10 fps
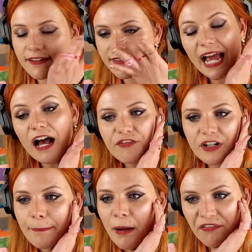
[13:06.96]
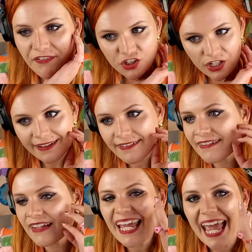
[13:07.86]
Does he have really puffy cheeks
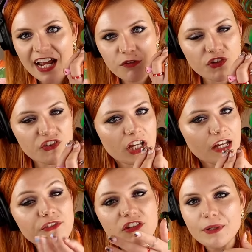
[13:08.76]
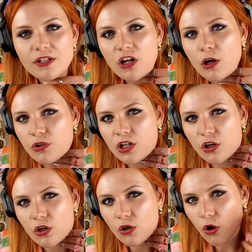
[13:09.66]
as like air reserve so he can hold it
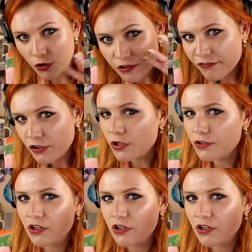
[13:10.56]
on for a long